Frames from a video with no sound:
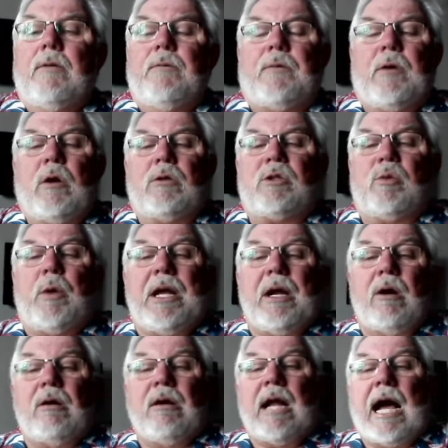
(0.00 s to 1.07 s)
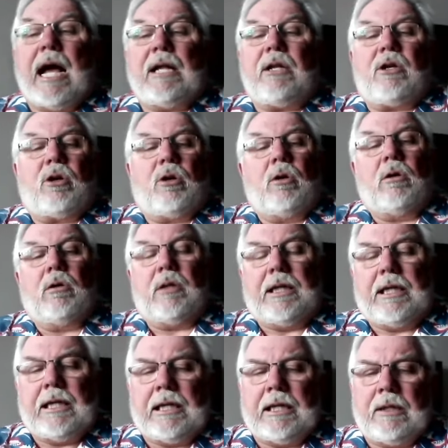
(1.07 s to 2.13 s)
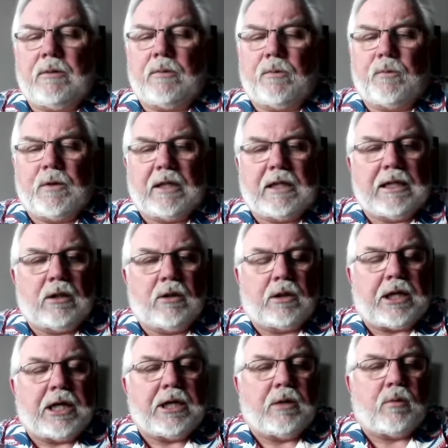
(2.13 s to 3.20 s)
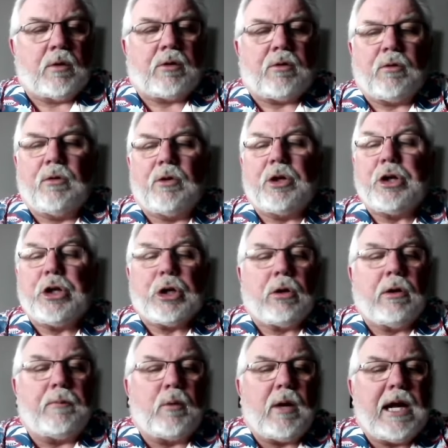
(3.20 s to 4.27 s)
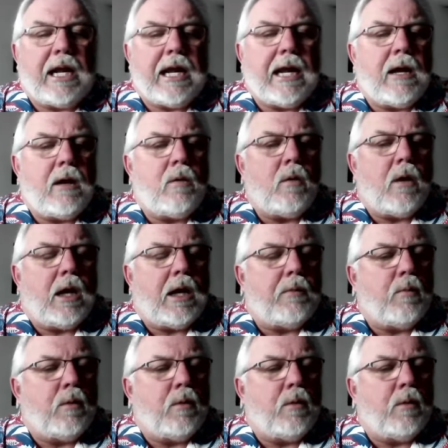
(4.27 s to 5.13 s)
Folks, we are not currently really looking to recruit in Europe right now.